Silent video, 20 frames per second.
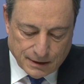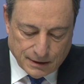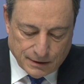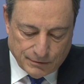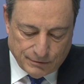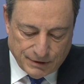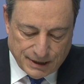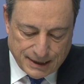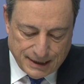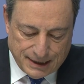
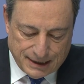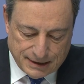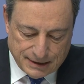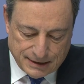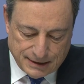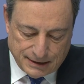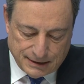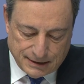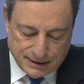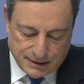
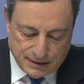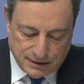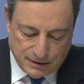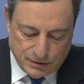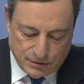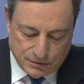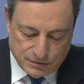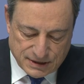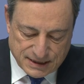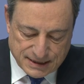Regarding
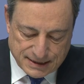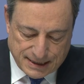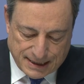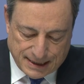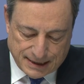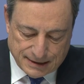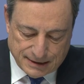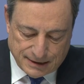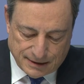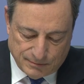
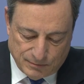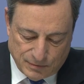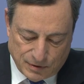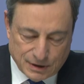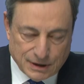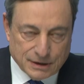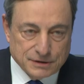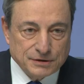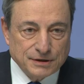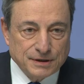non-standard
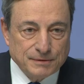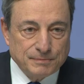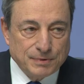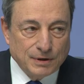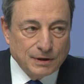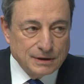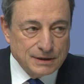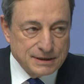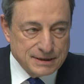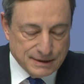monetary
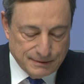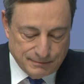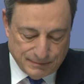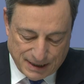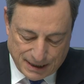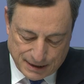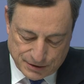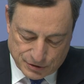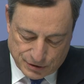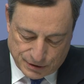policy
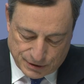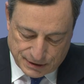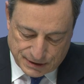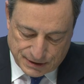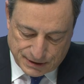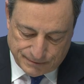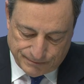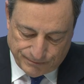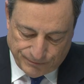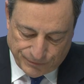
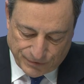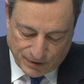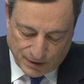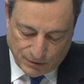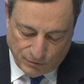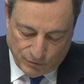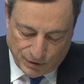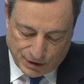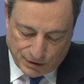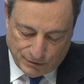measures,
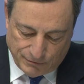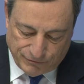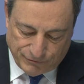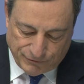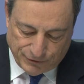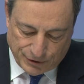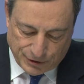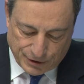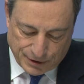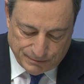we
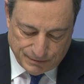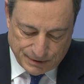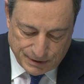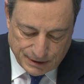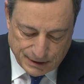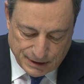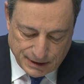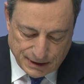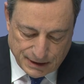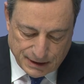confirm
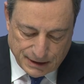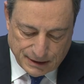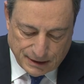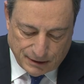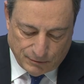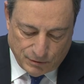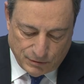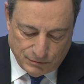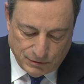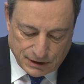
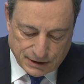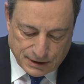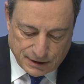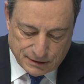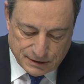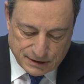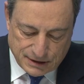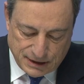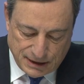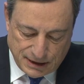that we will
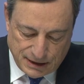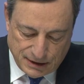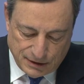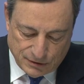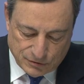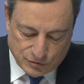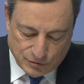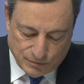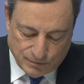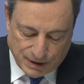
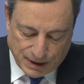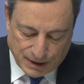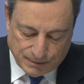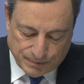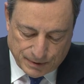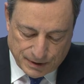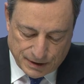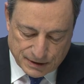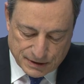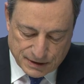continue to
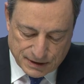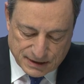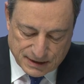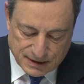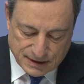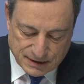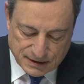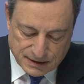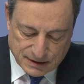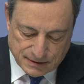make
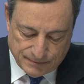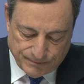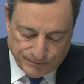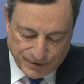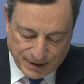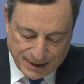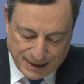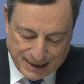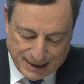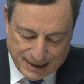purchases
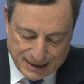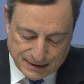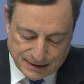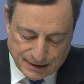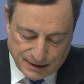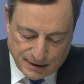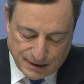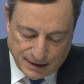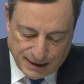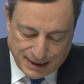
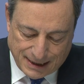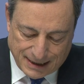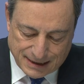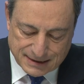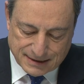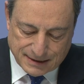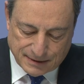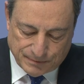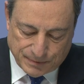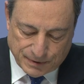under the
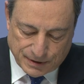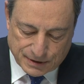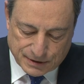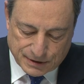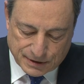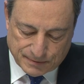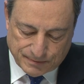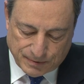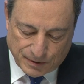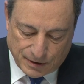asset
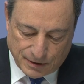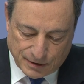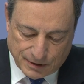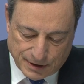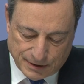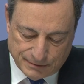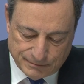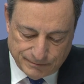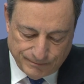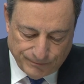purchase
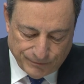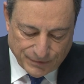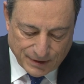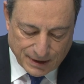program